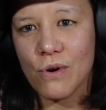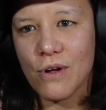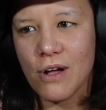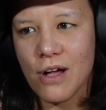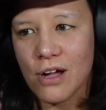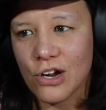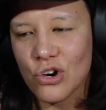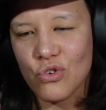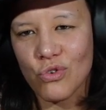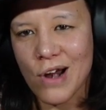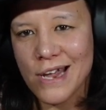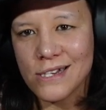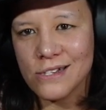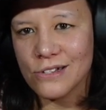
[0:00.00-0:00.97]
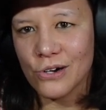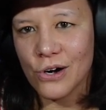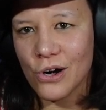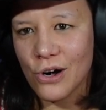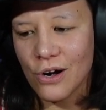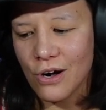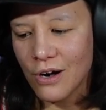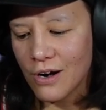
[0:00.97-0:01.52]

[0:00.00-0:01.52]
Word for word: a Chrysler